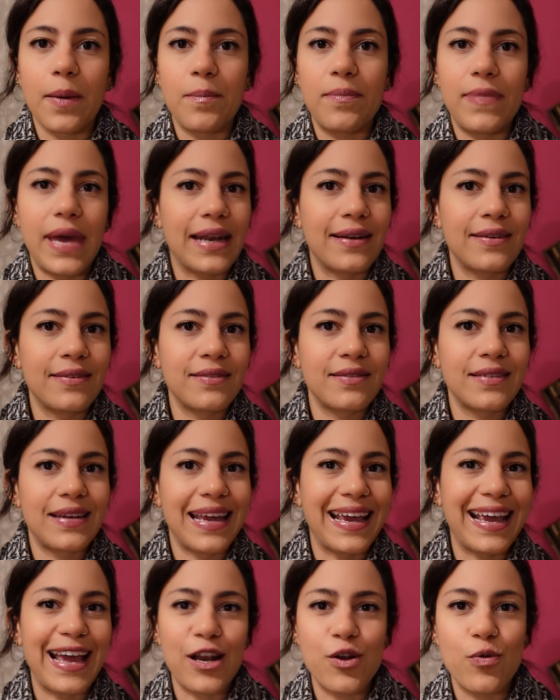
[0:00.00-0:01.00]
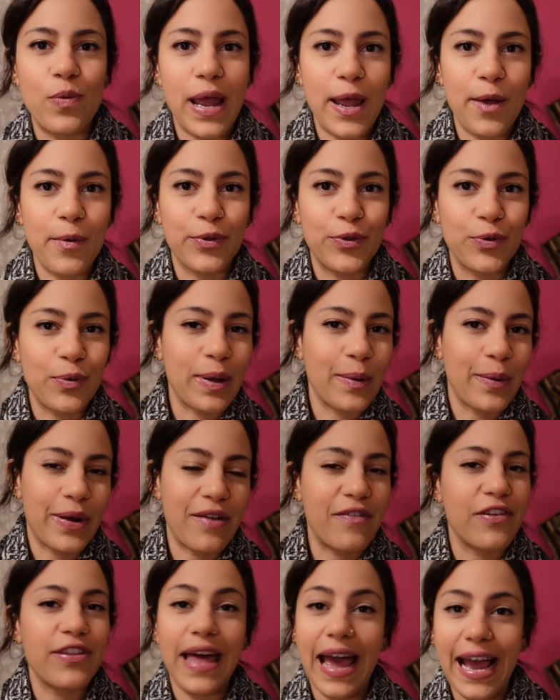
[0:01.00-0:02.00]
men can get away with doing
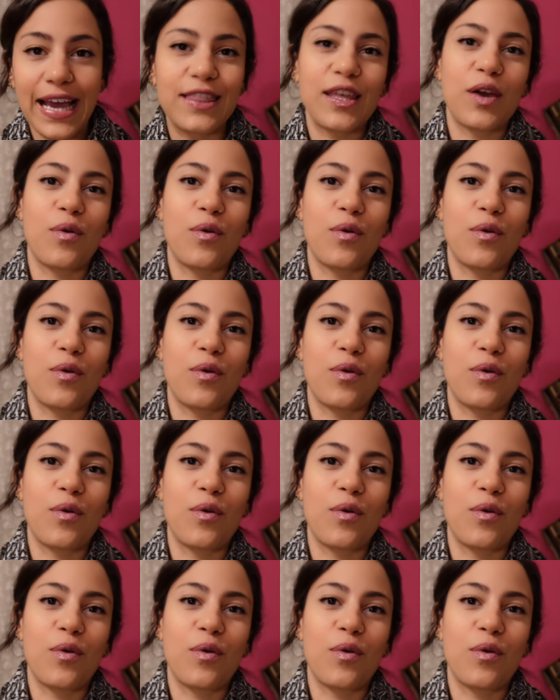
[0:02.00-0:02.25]
whatever the heck